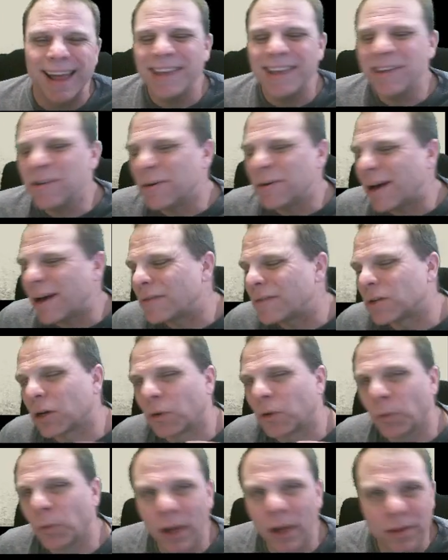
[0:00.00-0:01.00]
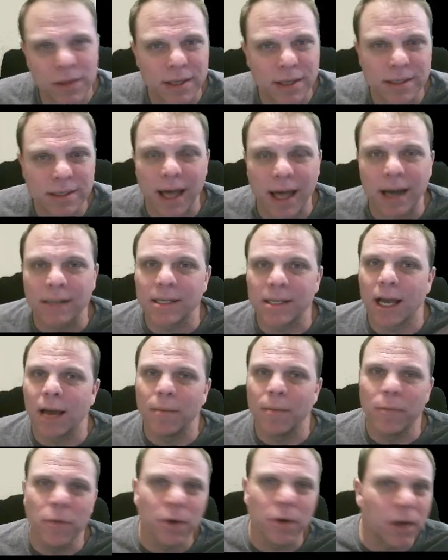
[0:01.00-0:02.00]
You don't have to create these ahead of time.